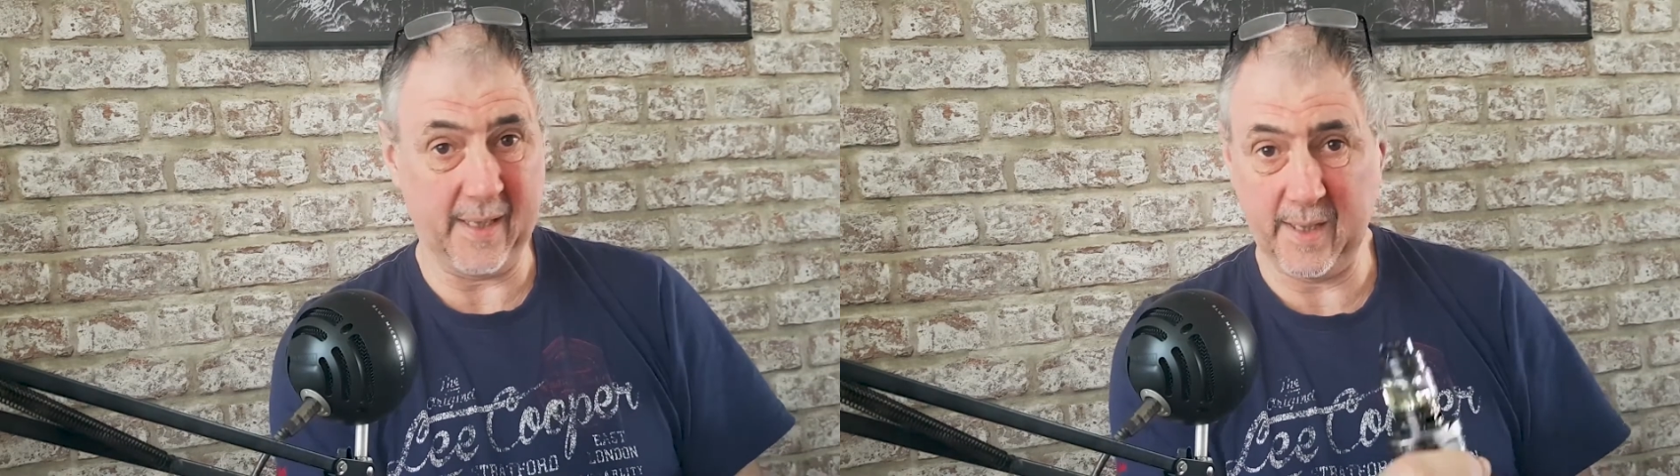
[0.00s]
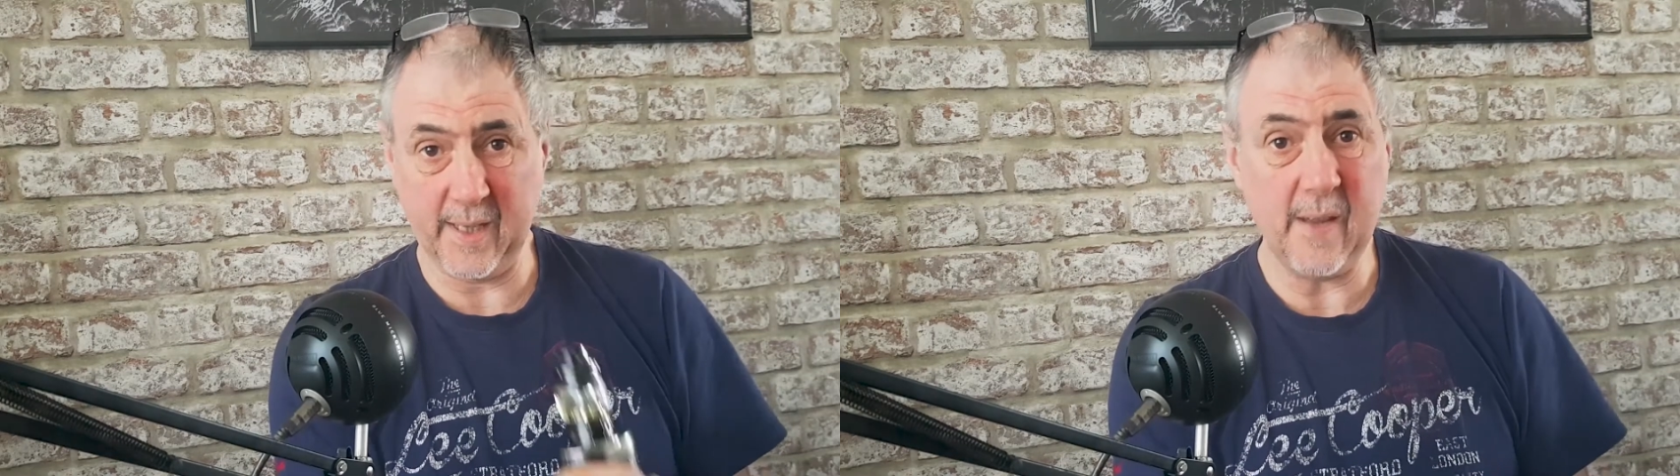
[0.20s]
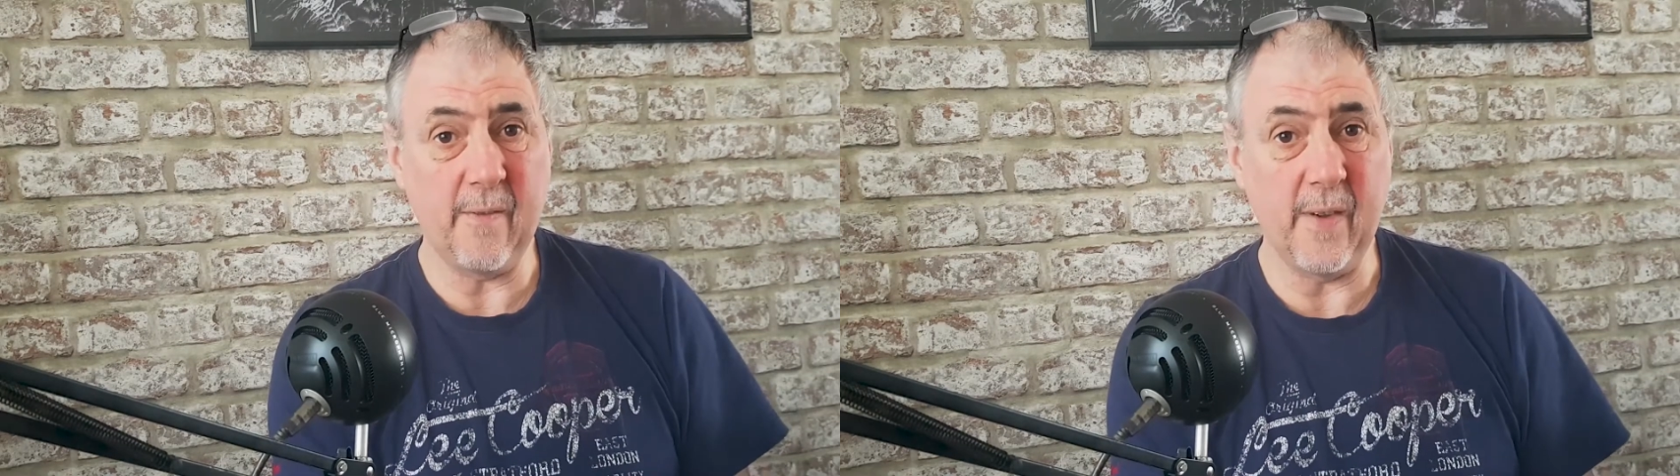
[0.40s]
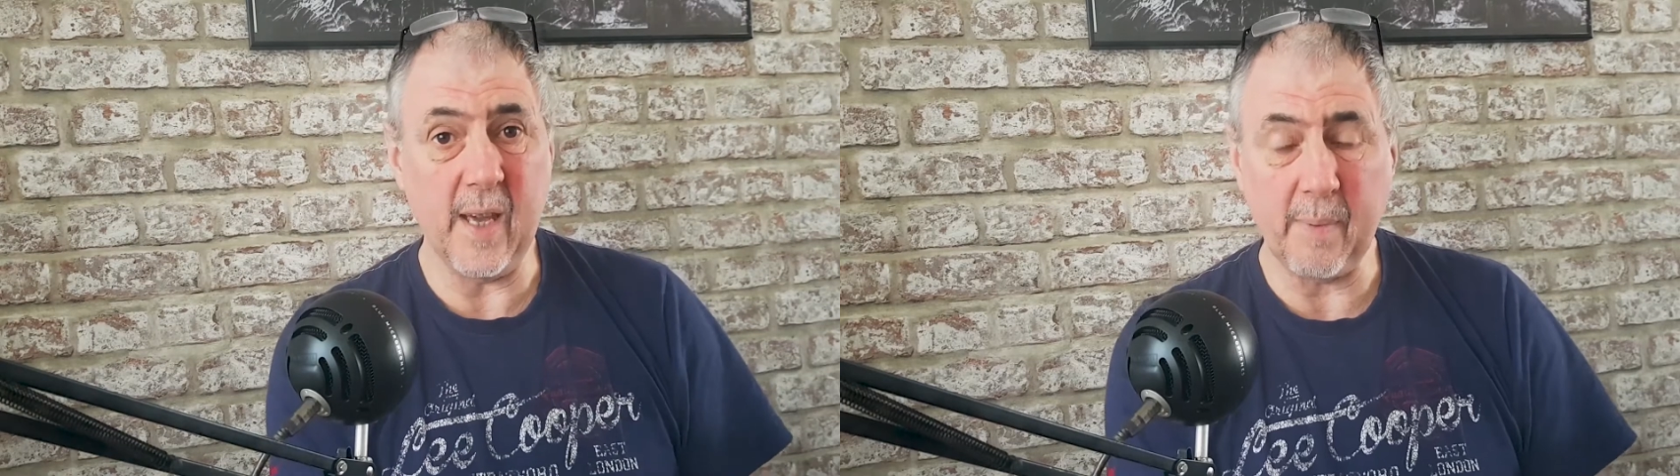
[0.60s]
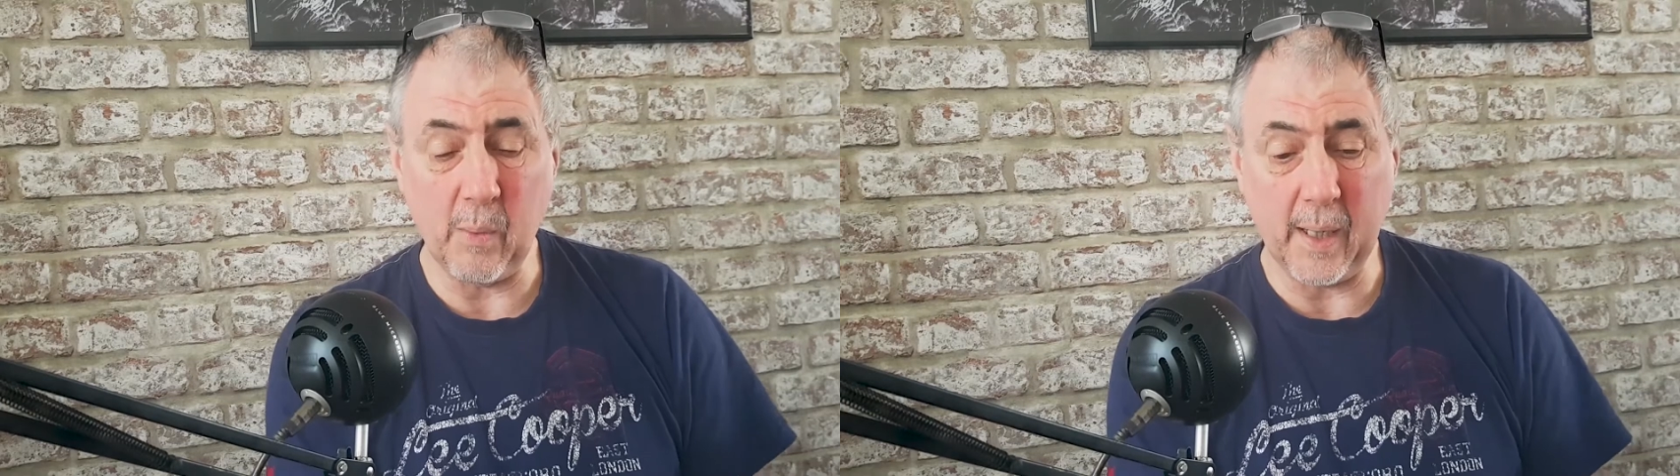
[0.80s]
can see,
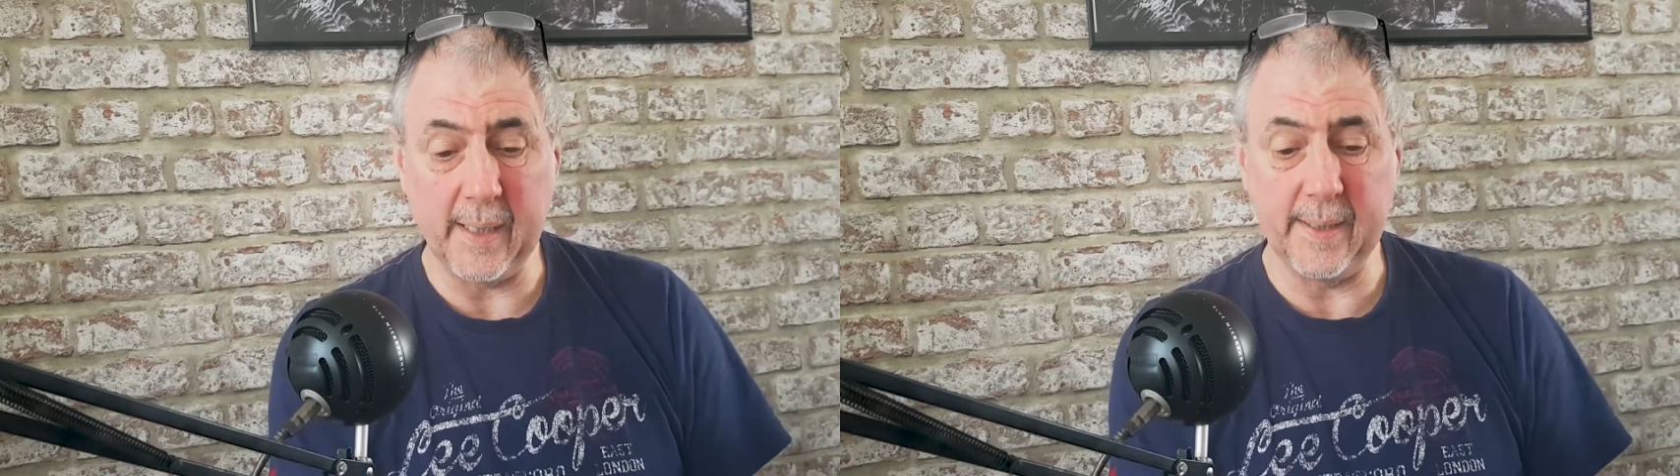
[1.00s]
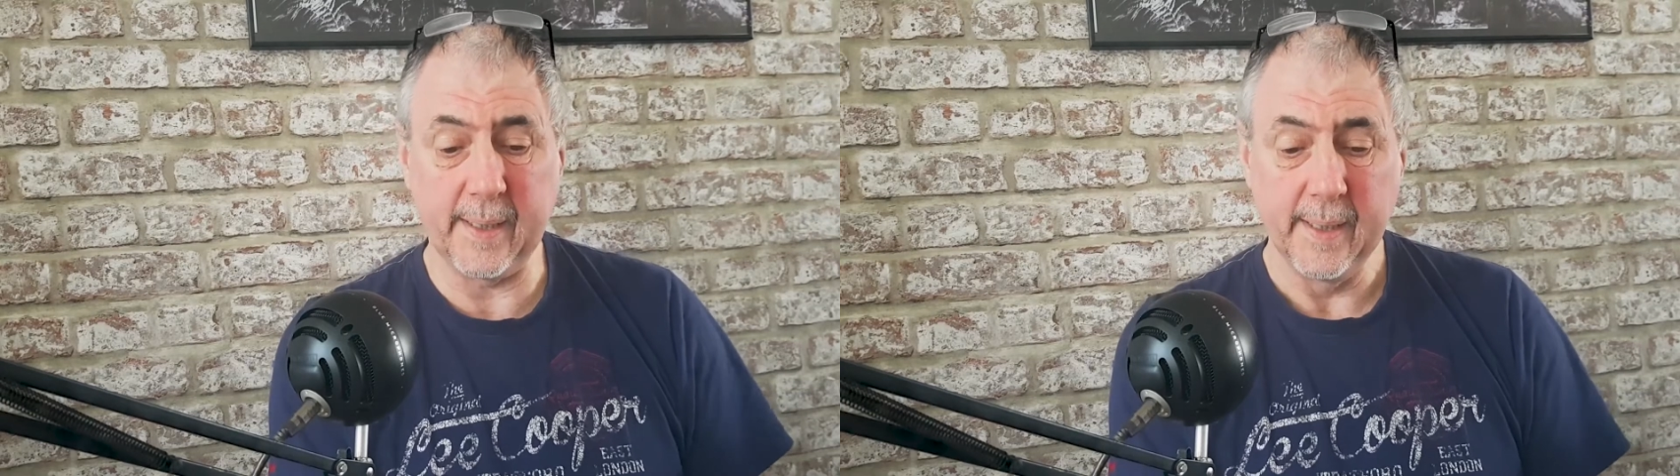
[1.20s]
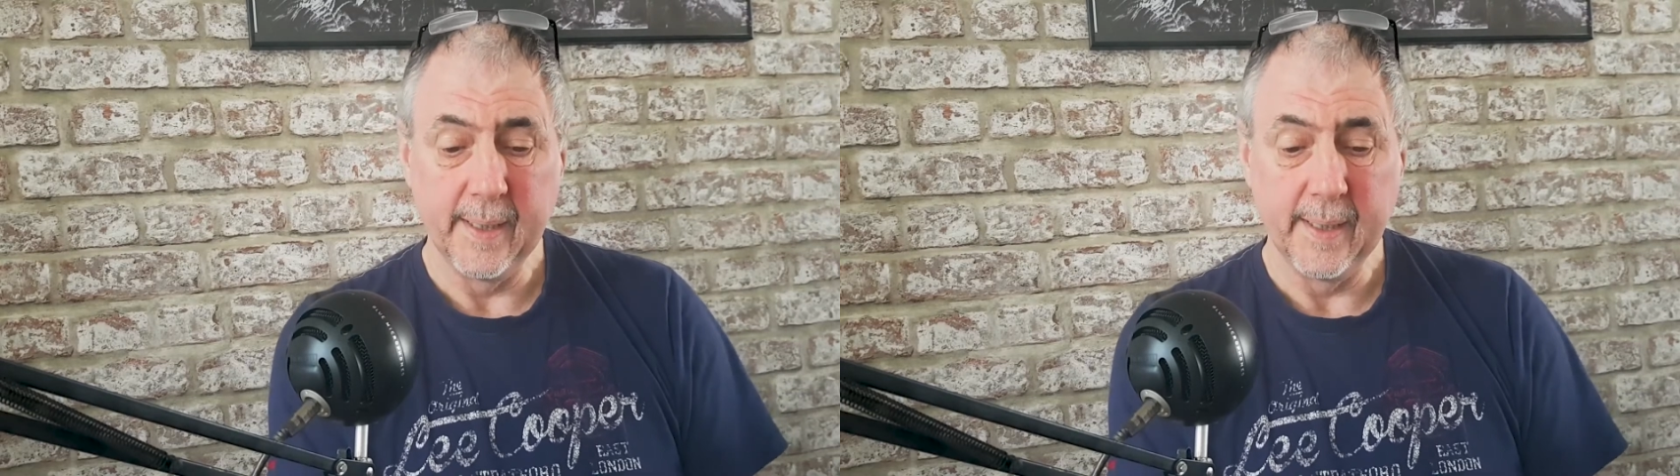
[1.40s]
vapor wise,